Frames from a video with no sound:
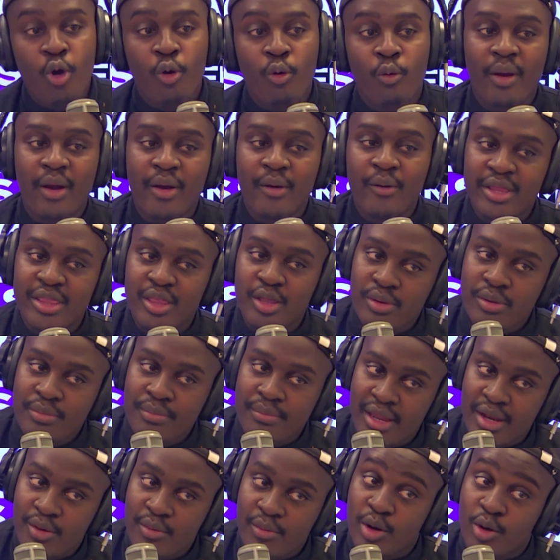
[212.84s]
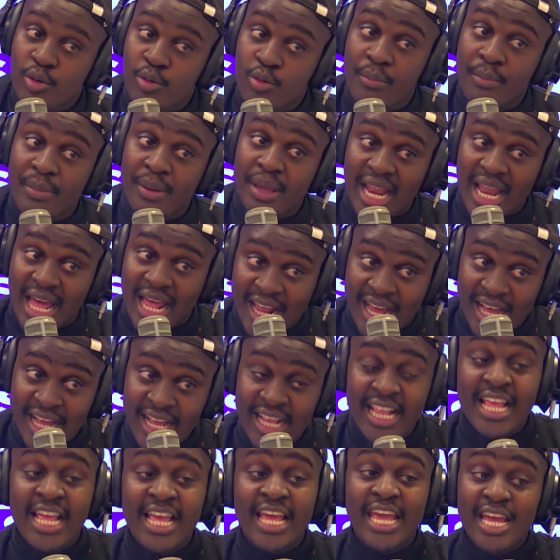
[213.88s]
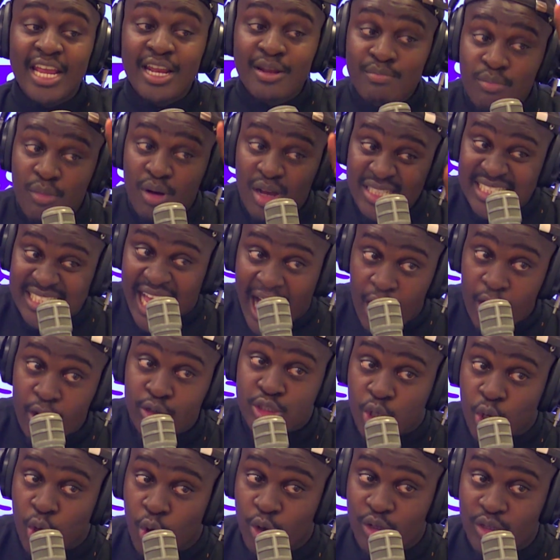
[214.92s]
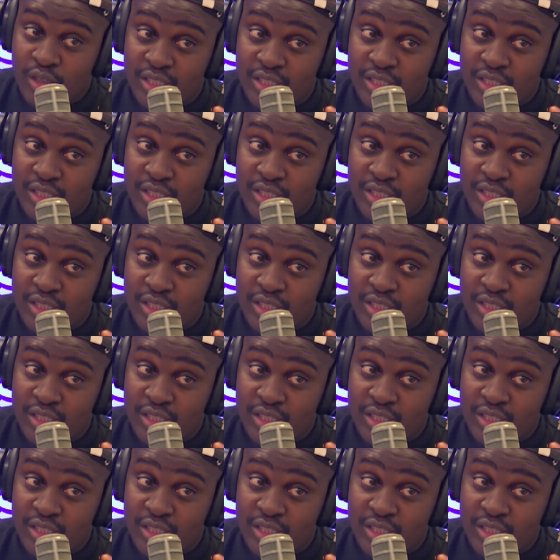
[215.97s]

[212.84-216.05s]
Where were the women? Walikuwa wamelala. In most households,